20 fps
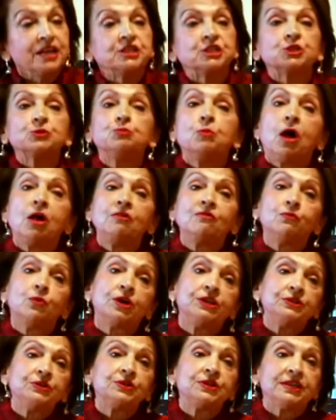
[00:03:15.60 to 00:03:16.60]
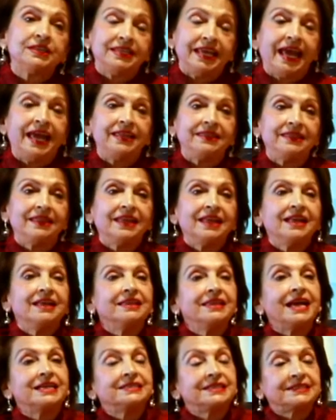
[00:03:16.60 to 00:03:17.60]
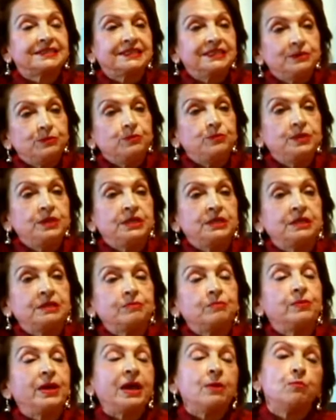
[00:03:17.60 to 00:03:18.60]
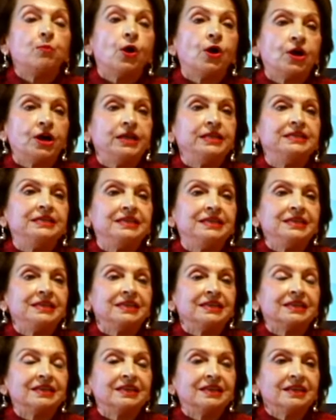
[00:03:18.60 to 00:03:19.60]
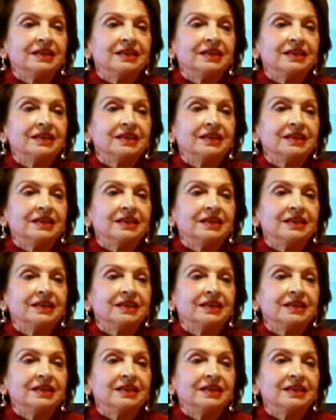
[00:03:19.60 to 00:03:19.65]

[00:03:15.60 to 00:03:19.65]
Small wonder then that Simin Behbahani